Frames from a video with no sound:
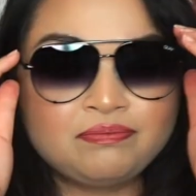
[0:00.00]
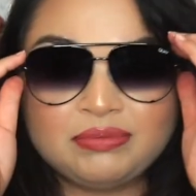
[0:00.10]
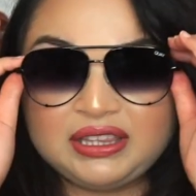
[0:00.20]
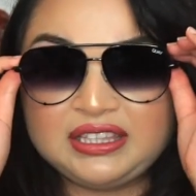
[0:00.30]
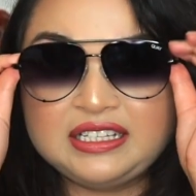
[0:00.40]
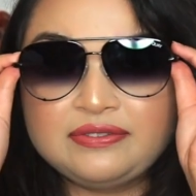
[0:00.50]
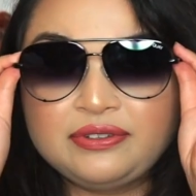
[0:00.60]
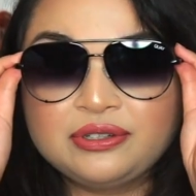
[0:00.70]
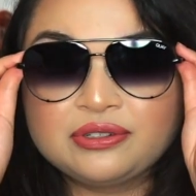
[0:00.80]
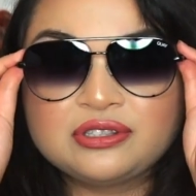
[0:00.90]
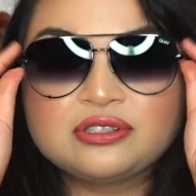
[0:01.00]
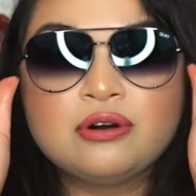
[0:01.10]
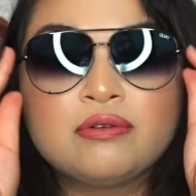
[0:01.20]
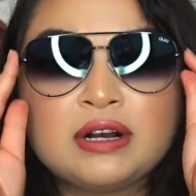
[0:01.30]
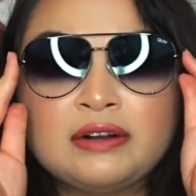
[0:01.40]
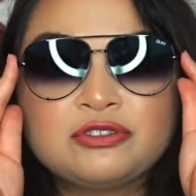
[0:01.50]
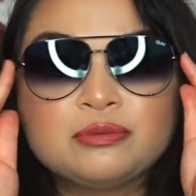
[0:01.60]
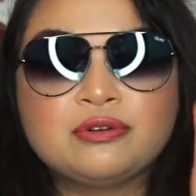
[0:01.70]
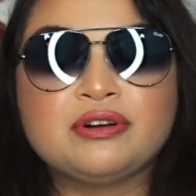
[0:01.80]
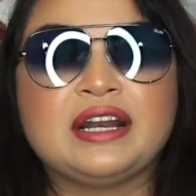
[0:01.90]
But these feel so
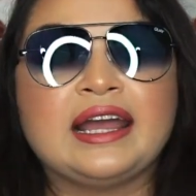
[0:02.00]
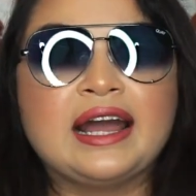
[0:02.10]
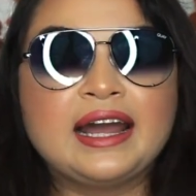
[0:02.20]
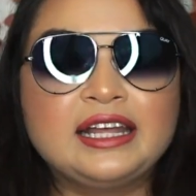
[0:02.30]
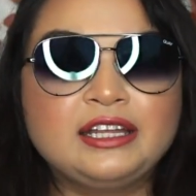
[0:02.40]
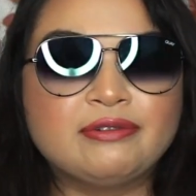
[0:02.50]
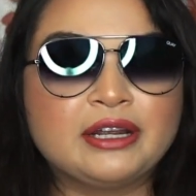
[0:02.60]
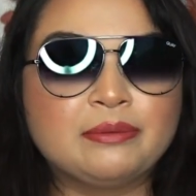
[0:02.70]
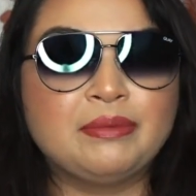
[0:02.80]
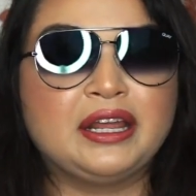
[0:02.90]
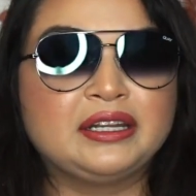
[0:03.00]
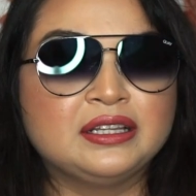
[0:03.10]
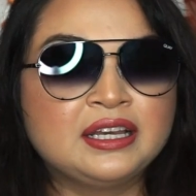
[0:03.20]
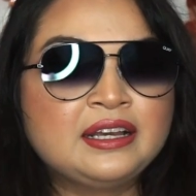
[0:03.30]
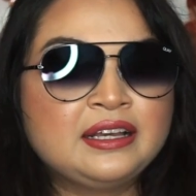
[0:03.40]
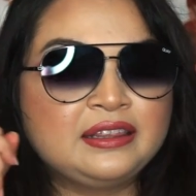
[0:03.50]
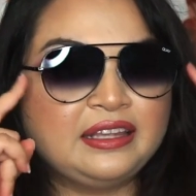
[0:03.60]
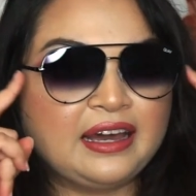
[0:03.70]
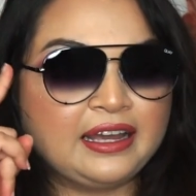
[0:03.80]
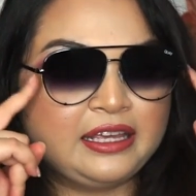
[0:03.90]
comfortable and I highly recommend
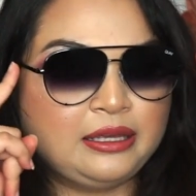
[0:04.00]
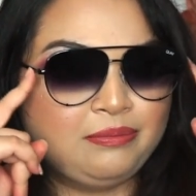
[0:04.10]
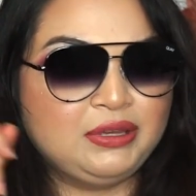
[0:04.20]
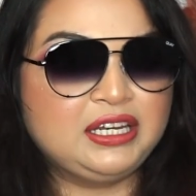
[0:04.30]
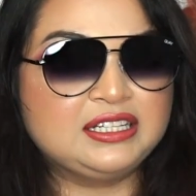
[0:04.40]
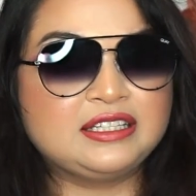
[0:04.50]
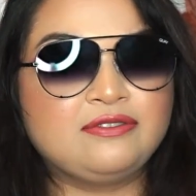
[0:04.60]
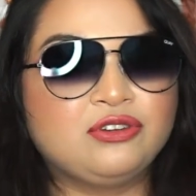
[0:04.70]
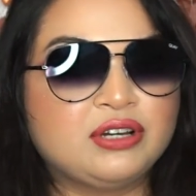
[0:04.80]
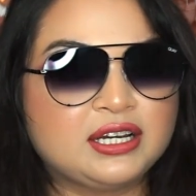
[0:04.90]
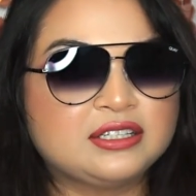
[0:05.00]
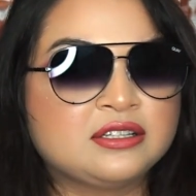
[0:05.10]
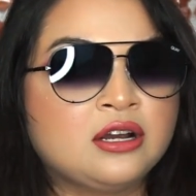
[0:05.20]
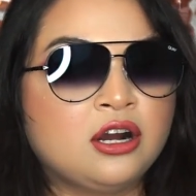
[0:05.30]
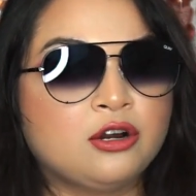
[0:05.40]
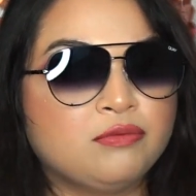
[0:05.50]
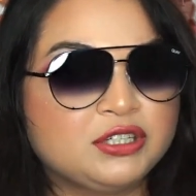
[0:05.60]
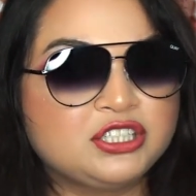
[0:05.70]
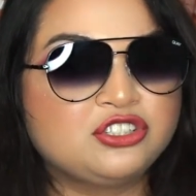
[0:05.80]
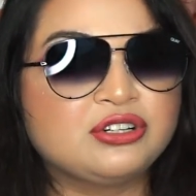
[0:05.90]
the Key Minis. If you guys are
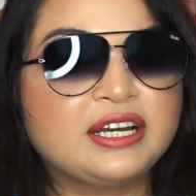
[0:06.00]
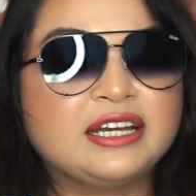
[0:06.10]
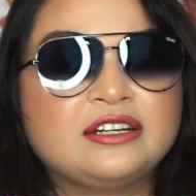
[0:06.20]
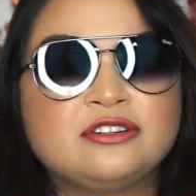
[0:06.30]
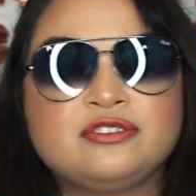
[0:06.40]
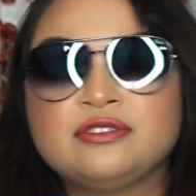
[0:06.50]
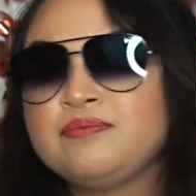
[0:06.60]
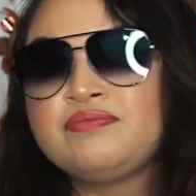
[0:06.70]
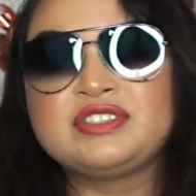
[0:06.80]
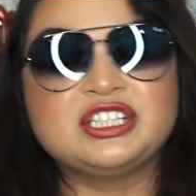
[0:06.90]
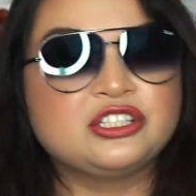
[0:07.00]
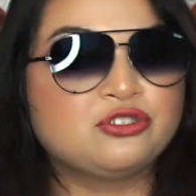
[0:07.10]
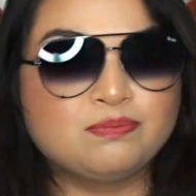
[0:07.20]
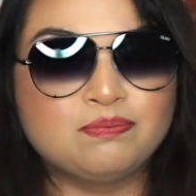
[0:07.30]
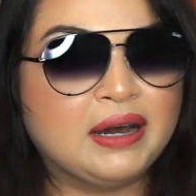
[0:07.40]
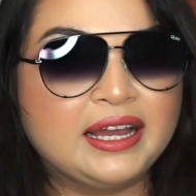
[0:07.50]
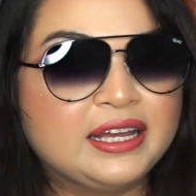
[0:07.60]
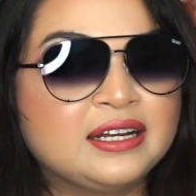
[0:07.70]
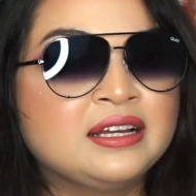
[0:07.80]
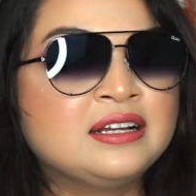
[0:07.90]
wanting to try it, just buy
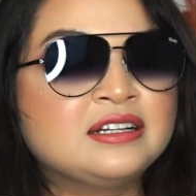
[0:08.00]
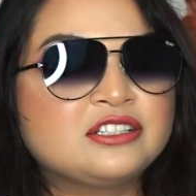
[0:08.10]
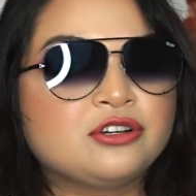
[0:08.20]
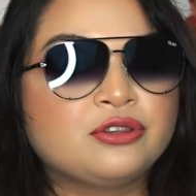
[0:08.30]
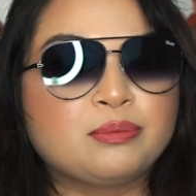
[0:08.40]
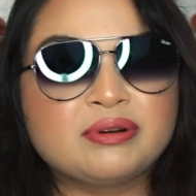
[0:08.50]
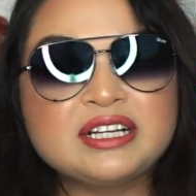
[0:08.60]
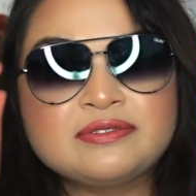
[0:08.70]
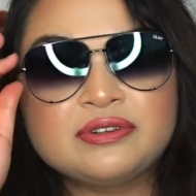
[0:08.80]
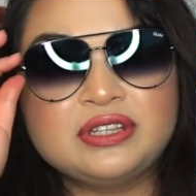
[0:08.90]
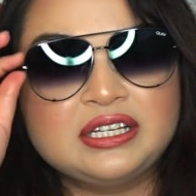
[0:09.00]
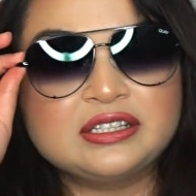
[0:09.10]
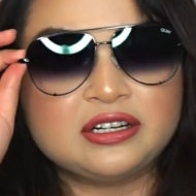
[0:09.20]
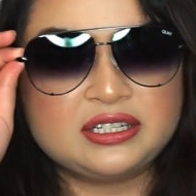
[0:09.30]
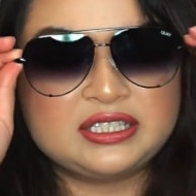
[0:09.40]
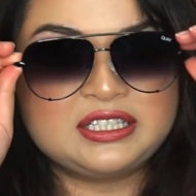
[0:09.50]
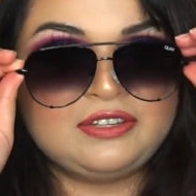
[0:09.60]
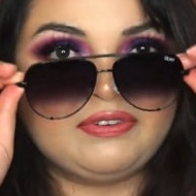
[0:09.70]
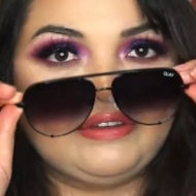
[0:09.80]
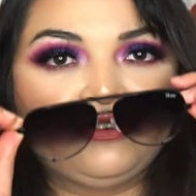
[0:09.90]
it. So the price for these are
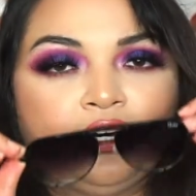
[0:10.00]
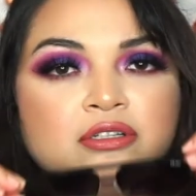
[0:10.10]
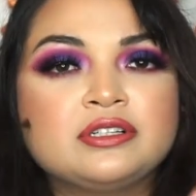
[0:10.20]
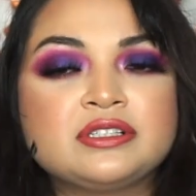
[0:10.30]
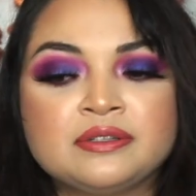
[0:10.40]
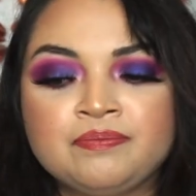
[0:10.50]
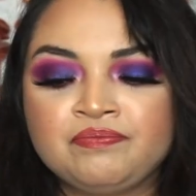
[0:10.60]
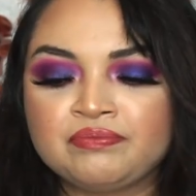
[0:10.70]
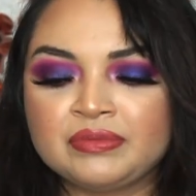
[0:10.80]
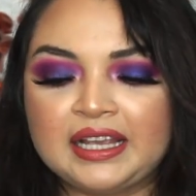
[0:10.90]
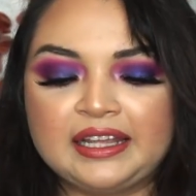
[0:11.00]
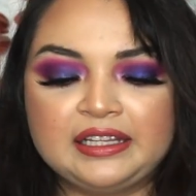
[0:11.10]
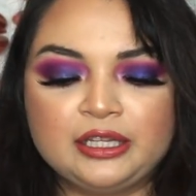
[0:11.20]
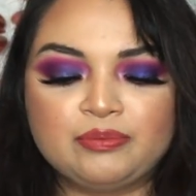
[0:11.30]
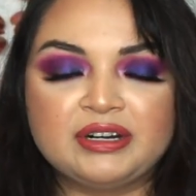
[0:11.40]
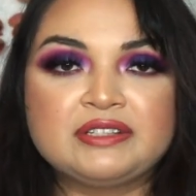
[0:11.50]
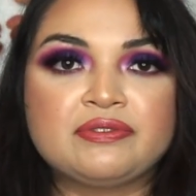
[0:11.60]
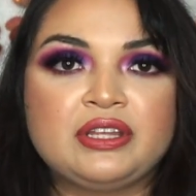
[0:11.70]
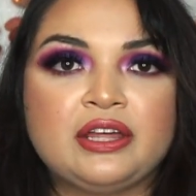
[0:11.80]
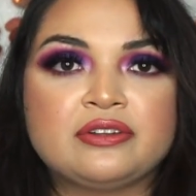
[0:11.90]
$65 and then the price for
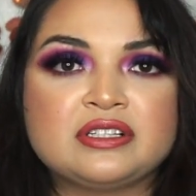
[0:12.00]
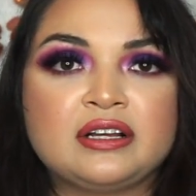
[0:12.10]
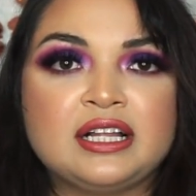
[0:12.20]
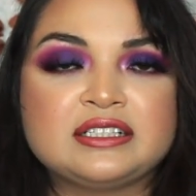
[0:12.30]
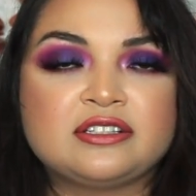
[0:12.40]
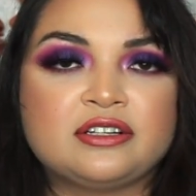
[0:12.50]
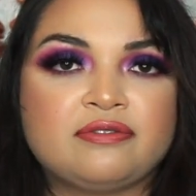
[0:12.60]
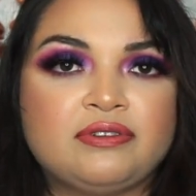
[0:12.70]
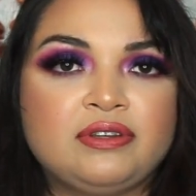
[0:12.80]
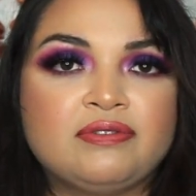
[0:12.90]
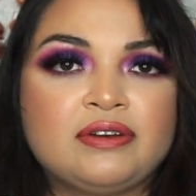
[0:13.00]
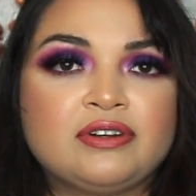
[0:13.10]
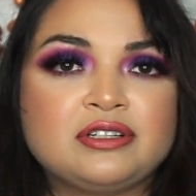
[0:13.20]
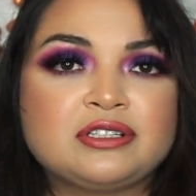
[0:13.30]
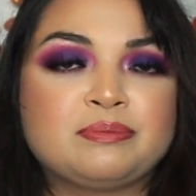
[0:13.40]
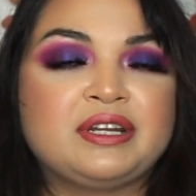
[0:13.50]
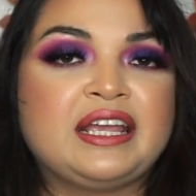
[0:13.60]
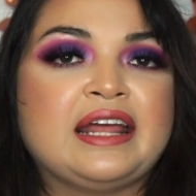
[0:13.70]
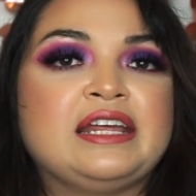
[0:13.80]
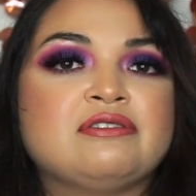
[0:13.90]
the other sunglasses are $55. But
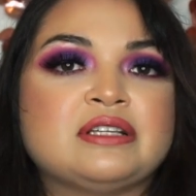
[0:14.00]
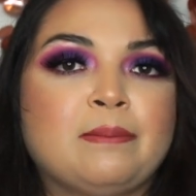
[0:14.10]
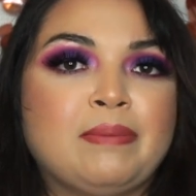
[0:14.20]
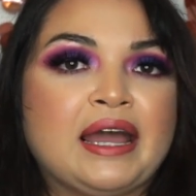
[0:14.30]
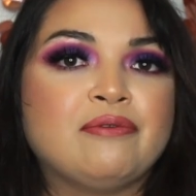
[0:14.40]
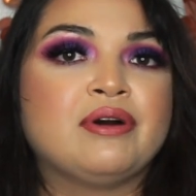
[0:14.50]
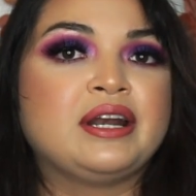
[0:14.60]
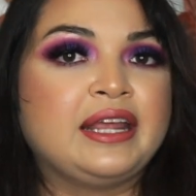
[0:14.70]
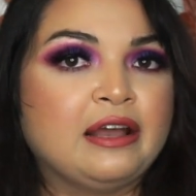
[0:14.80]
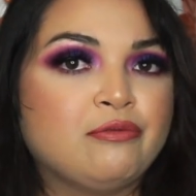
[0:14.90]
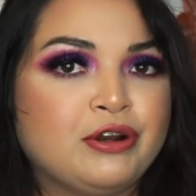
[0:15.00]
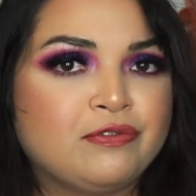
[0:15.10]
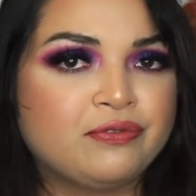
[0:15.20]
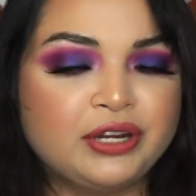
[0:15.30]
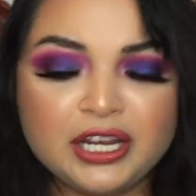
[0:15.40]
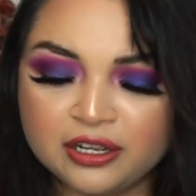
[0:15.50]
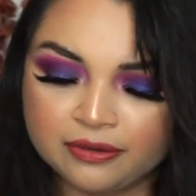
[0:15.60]
again, it was a buy one get one free.